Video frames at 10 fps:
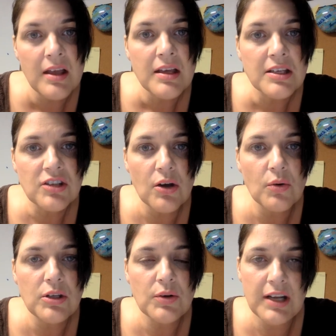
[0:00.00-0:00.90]
So
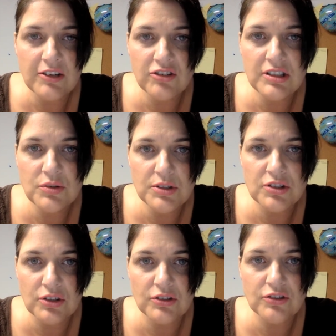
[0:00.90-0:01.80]
you can actually do a
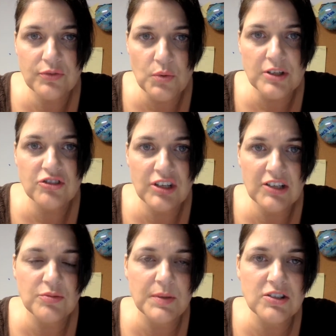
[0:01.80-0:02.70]
search for
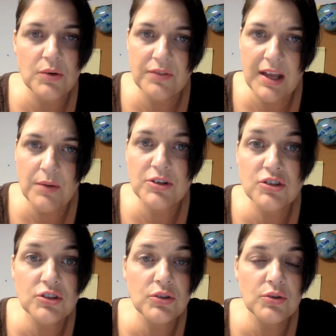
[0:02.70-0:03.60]
judgments. So if they were
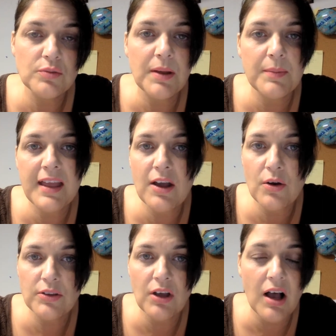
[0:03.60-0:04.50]
sued, maybe they
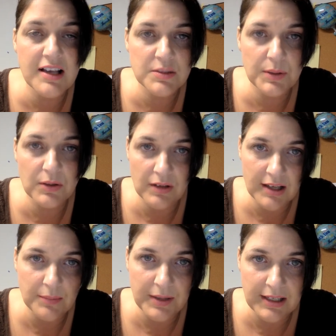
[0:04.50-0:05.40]
owed the hospital a lot
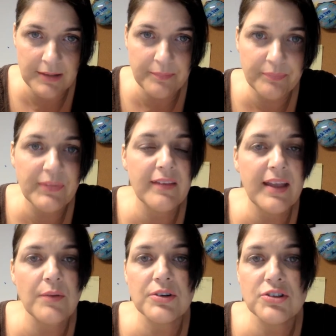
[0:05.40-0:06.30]
of money and
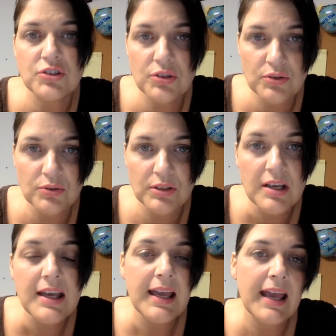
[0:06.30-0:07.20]
they were sued,
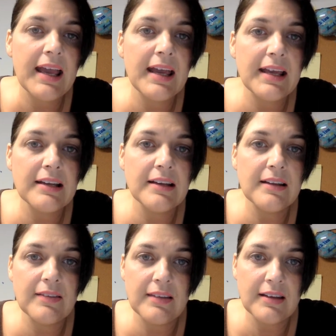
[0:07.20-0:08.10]
and
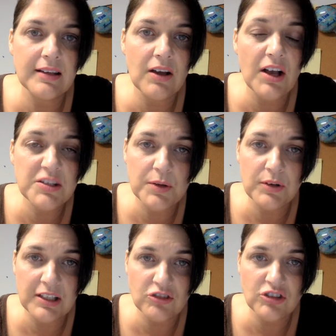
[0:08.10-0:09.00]
the hospital
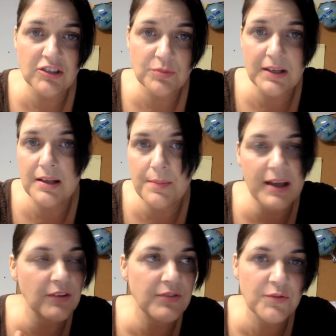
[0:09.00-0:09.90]
got a judgment in the amount
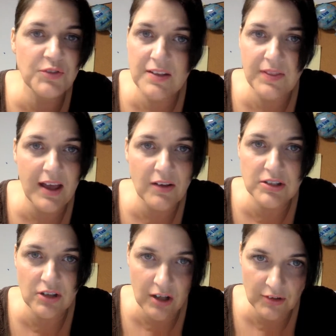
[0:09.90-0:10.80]
of
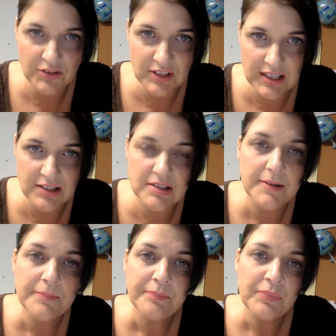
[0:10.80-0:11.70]
$15,000 against
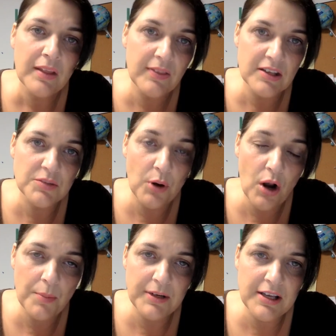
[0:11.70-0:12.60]
this
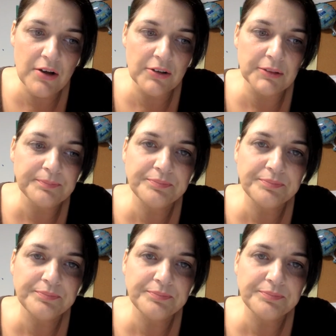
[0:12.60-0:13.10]
property owner.